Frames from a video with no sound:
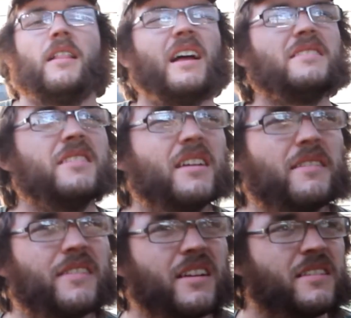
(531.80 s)
Last thing I
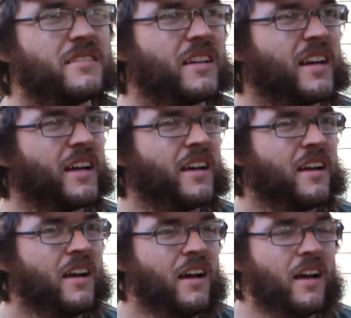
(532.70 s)
forgot to say,
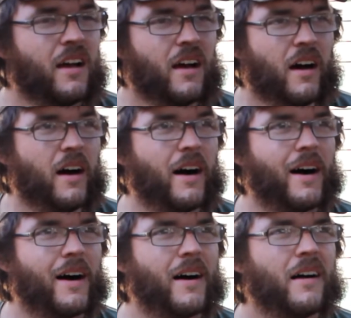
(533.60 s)

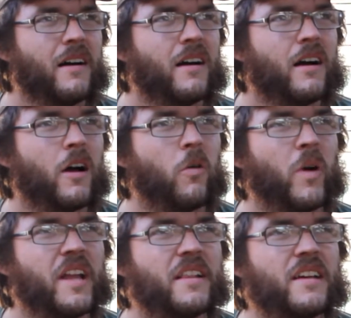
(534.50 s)
I
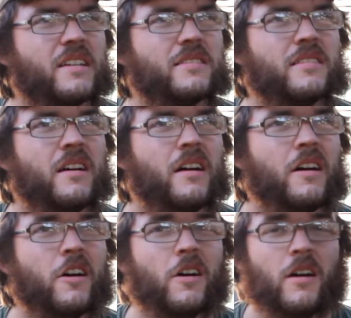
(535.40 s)
weighed this
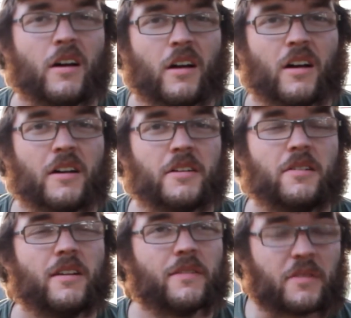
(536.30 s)

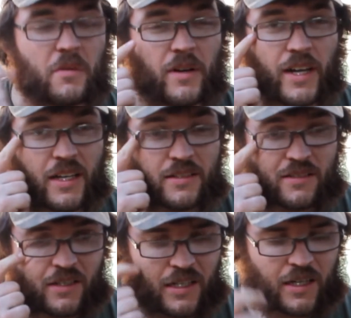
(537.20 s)
2 different
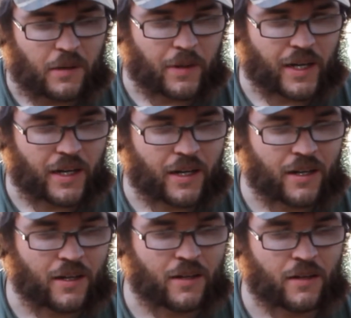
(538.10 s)
ways. I weighed
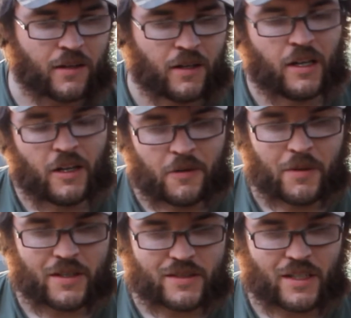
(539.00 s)

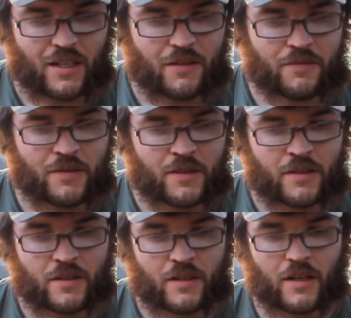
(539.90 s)
myself
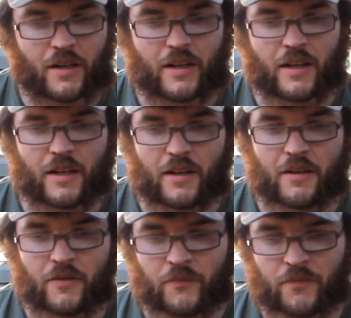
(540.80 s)
on a
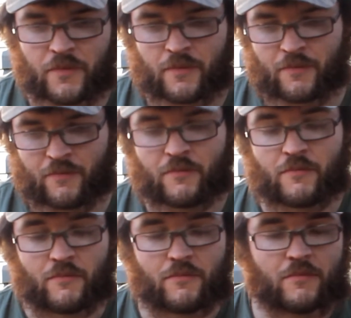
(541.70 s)

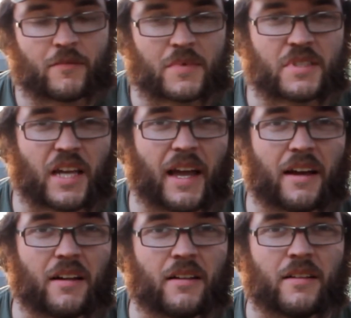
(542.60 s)

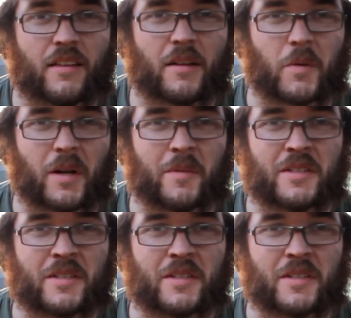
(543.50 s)
scale and weighed